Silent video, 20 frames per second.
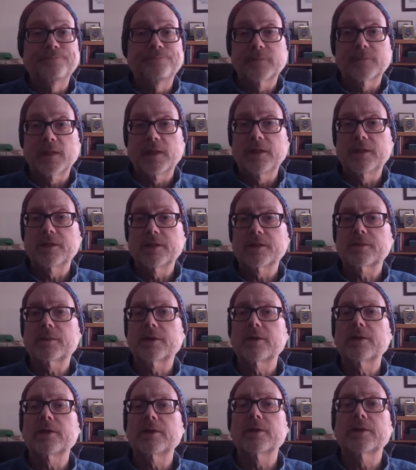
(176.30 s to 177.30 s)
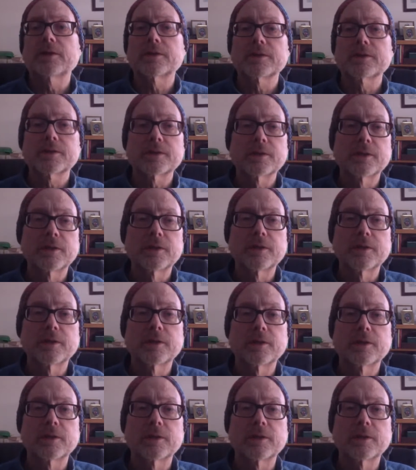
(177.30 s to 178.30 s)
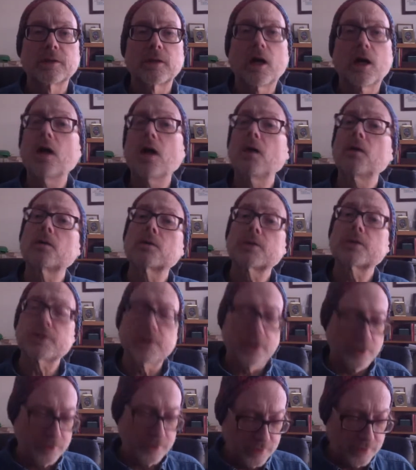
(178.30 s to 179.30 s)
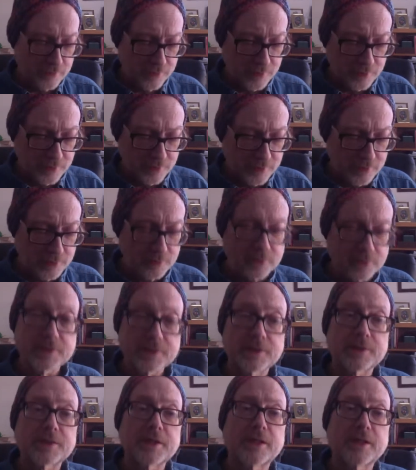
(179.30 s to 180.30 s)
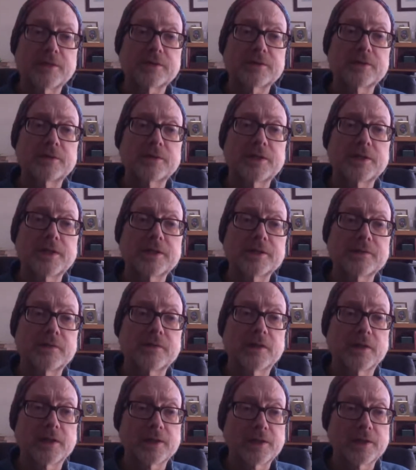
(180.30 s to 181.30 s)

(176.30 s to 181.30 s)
it is what it is. Oh, Sherry, you think it looks and sounds good? That's fine.